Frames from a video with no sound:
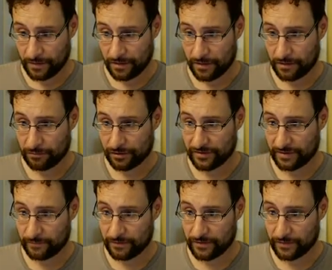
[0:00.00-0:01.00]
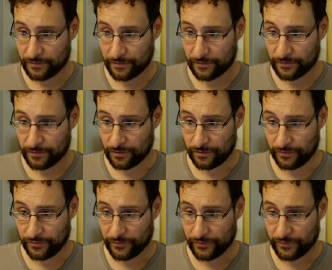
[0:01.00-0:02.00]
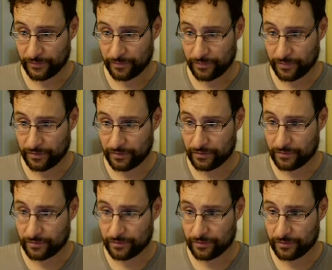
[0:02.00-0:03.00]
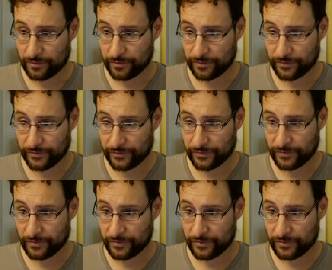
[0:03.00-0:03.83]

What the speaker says: what is up with the fonts, because